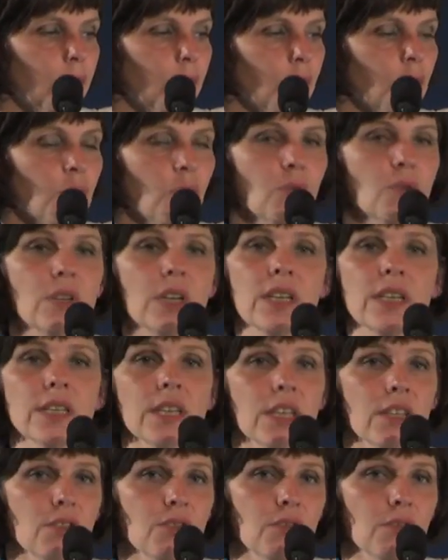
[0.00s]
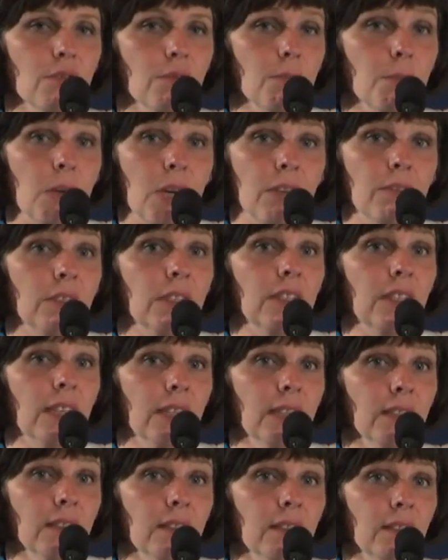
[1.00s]
socialization of private
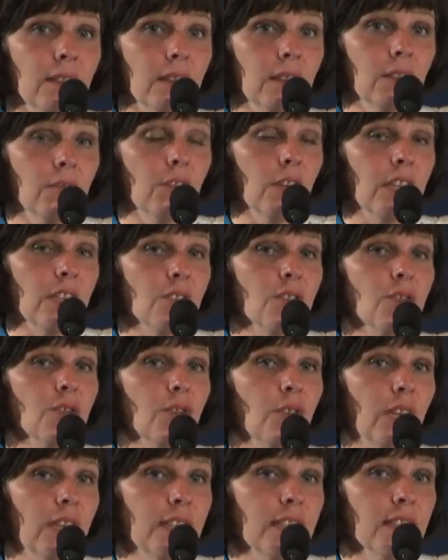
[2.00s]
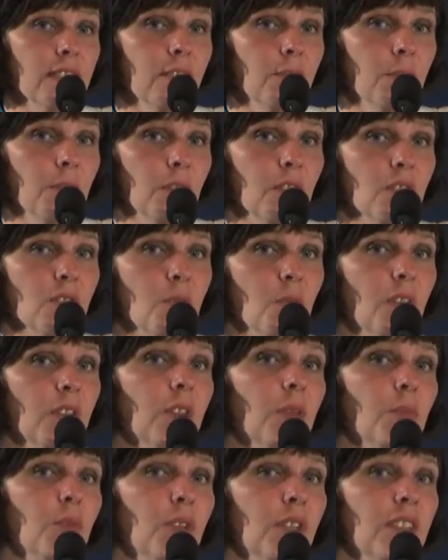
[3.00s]
debt in relation to ISEF, because
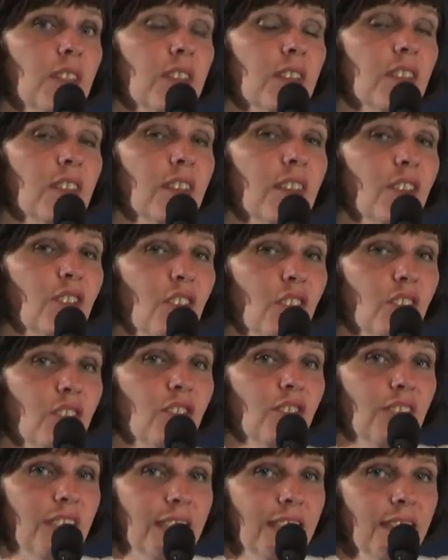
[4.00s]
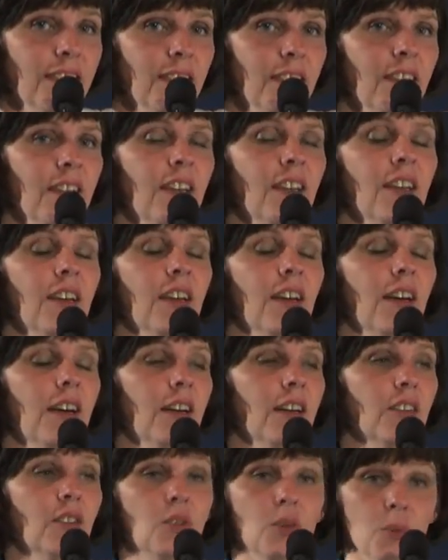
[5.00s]
what the British and the Dutch did
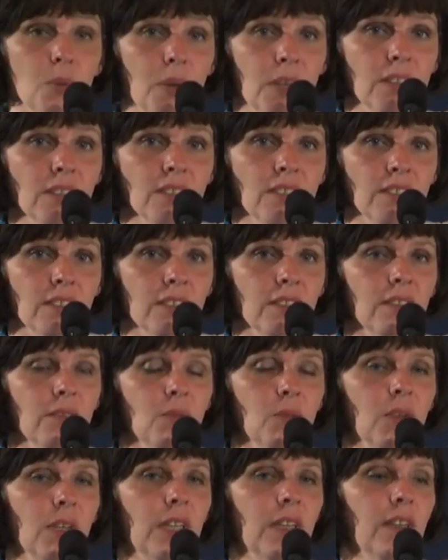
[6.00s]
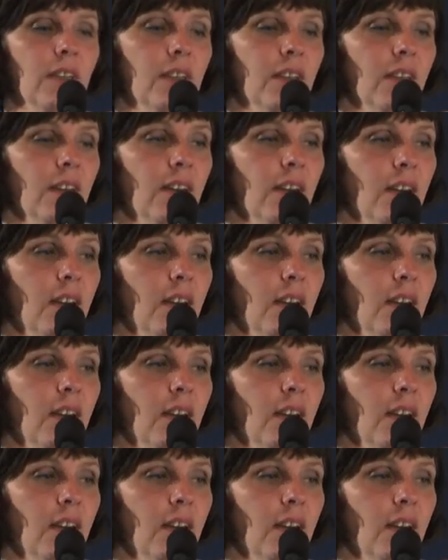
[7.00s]
to us when